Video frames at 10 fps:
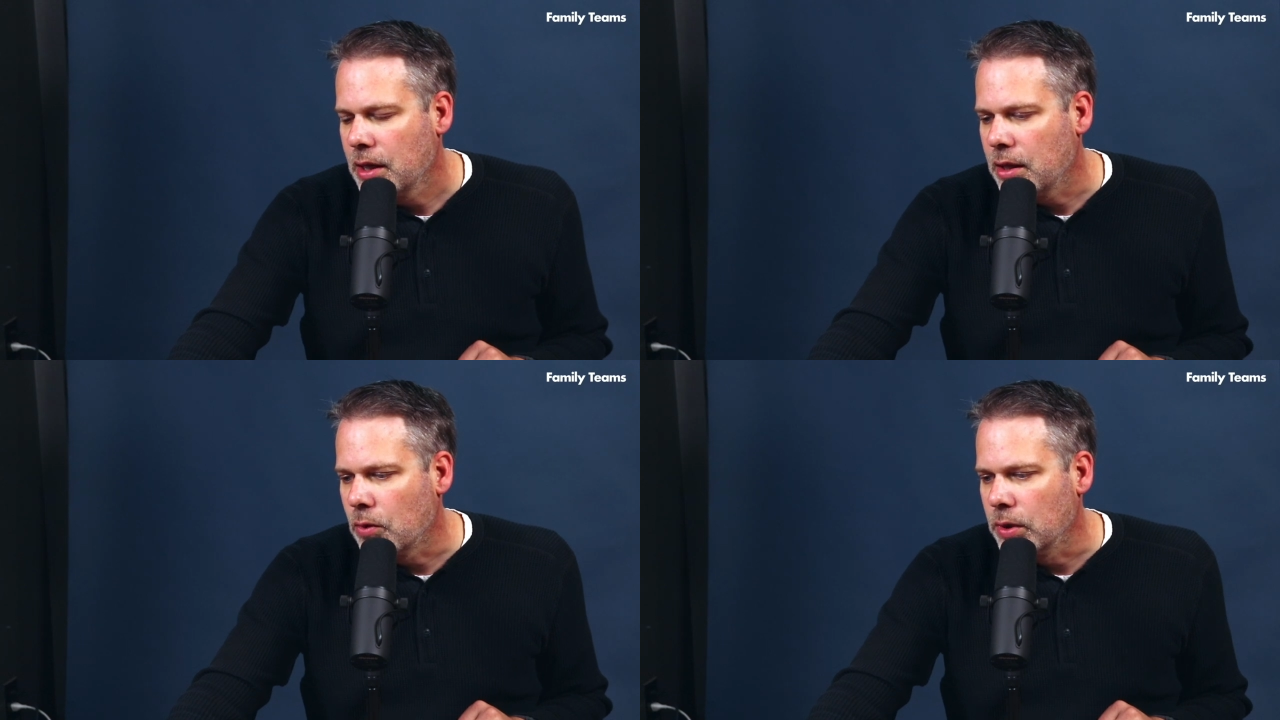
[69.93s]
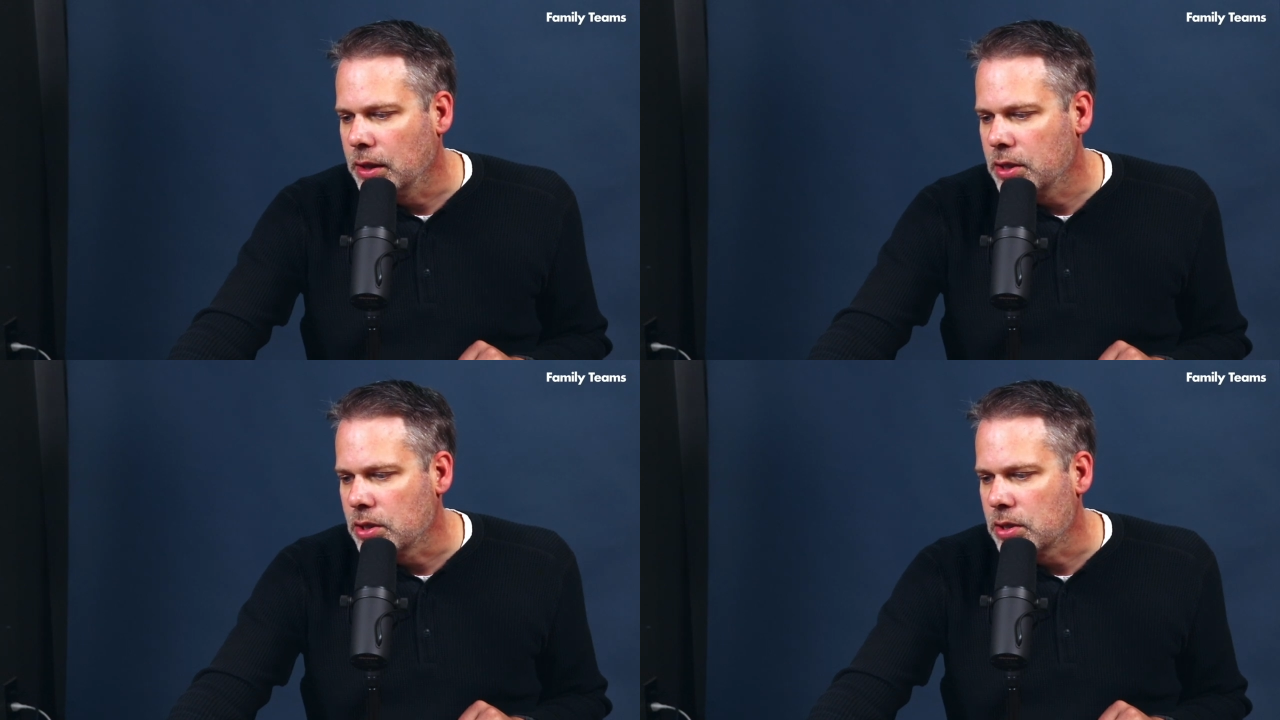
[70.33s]
the
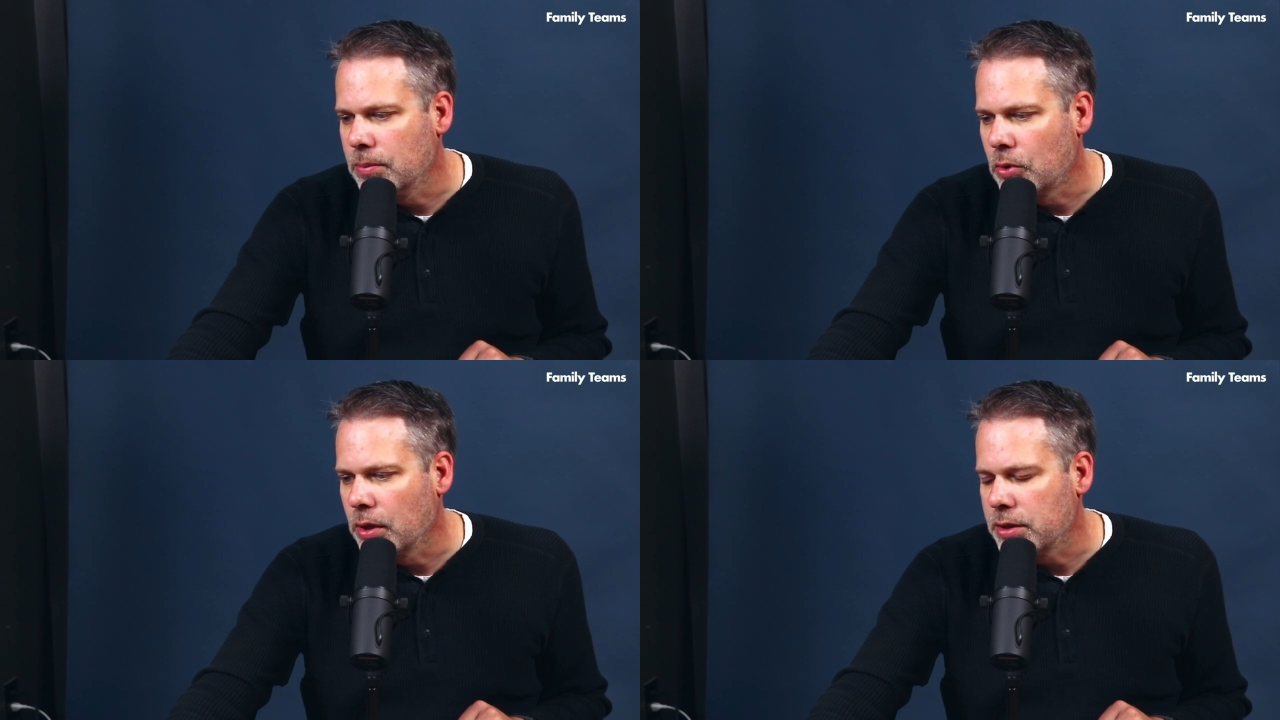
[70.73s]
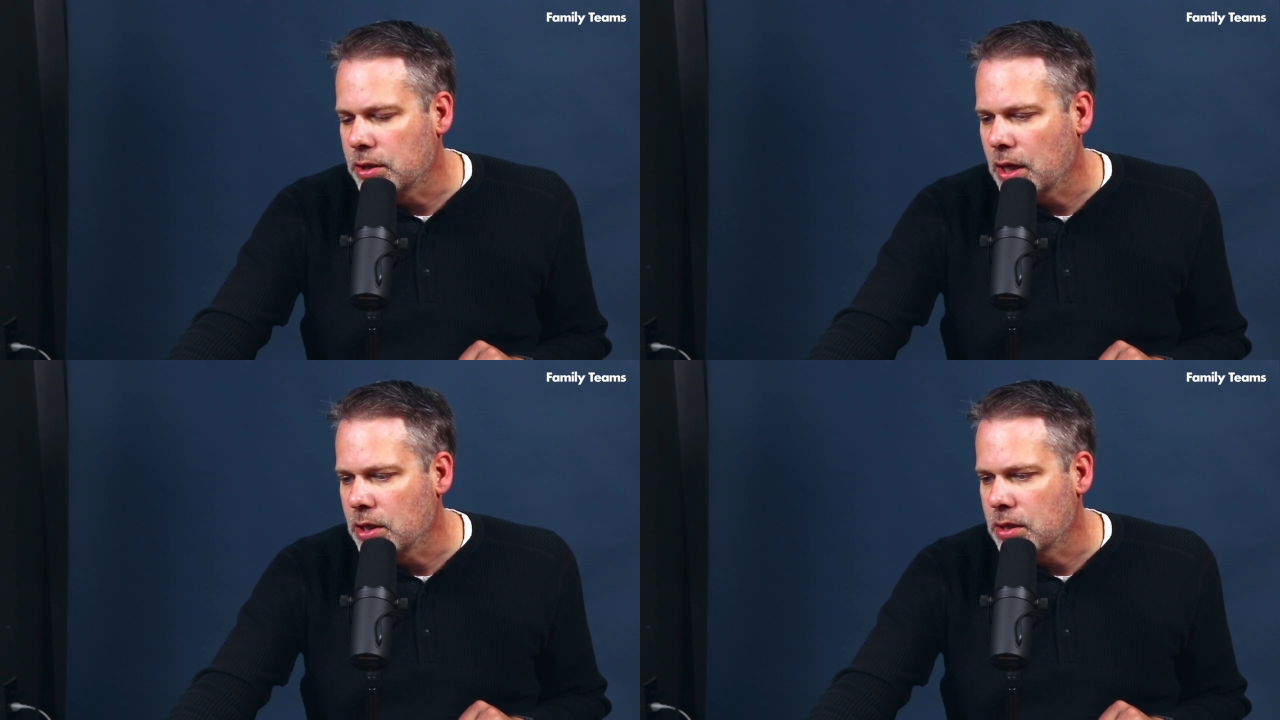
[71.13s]
religious and moral
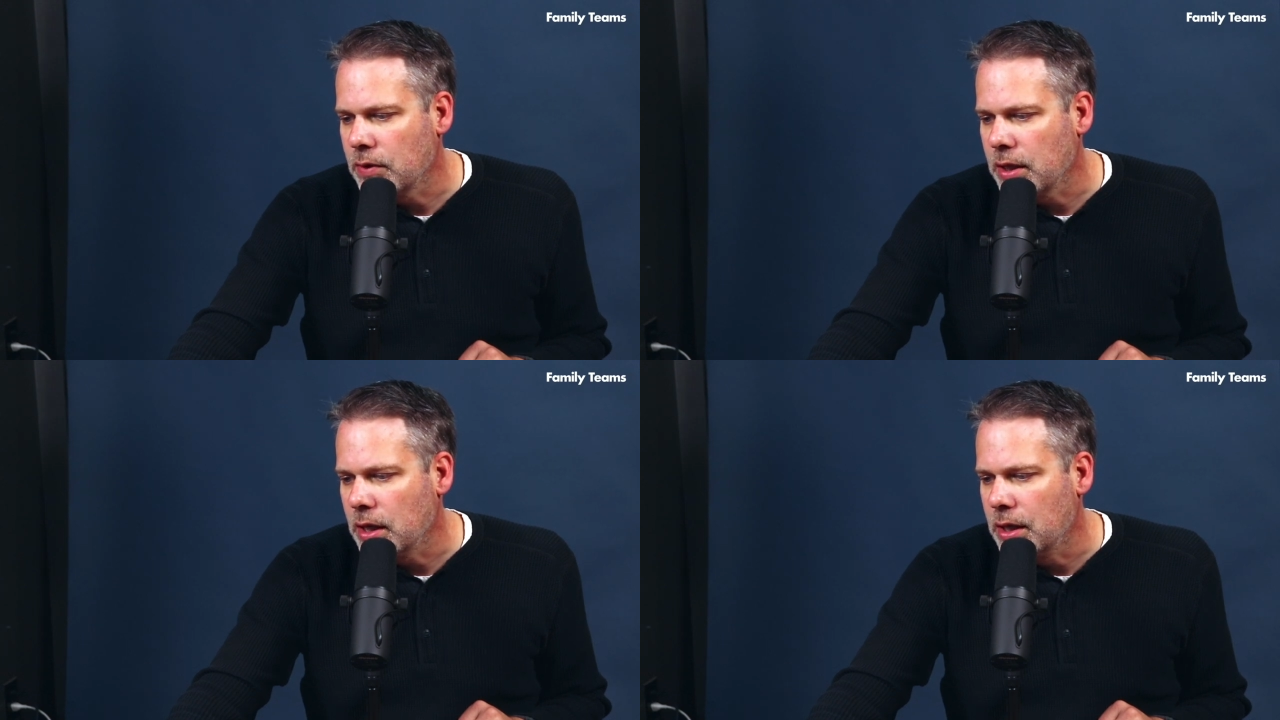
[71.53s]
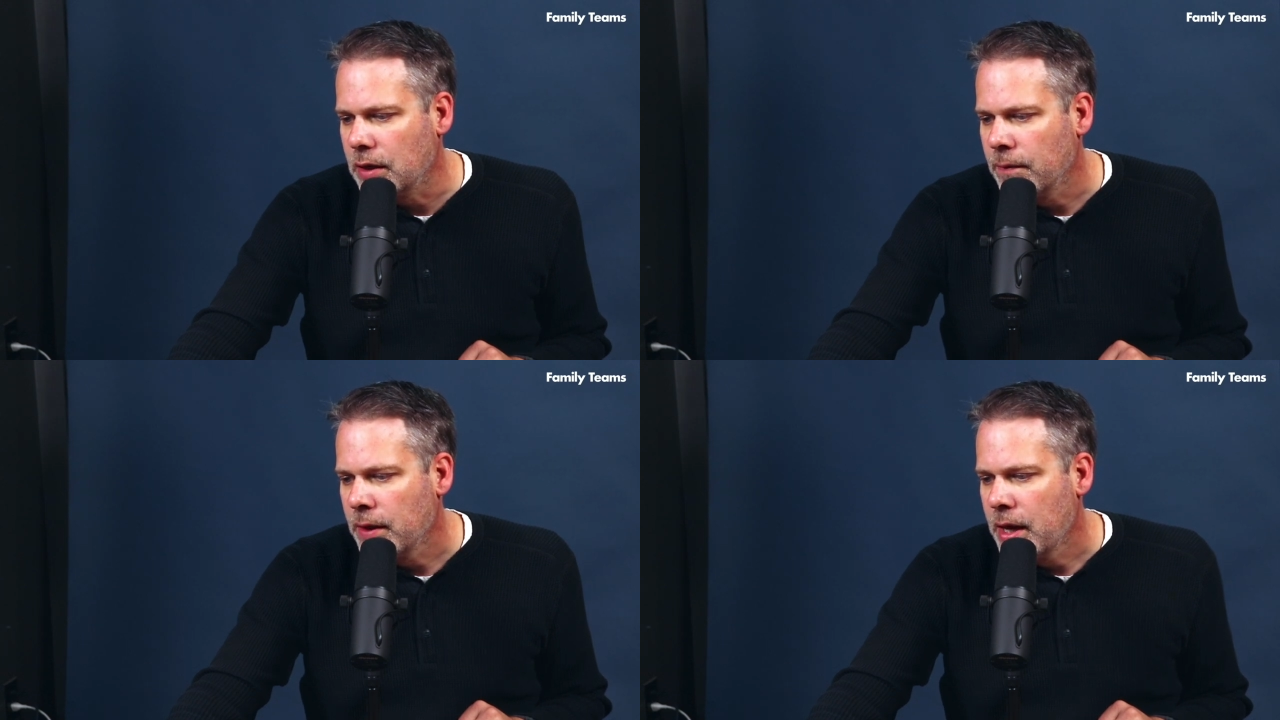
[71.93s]
education of the young.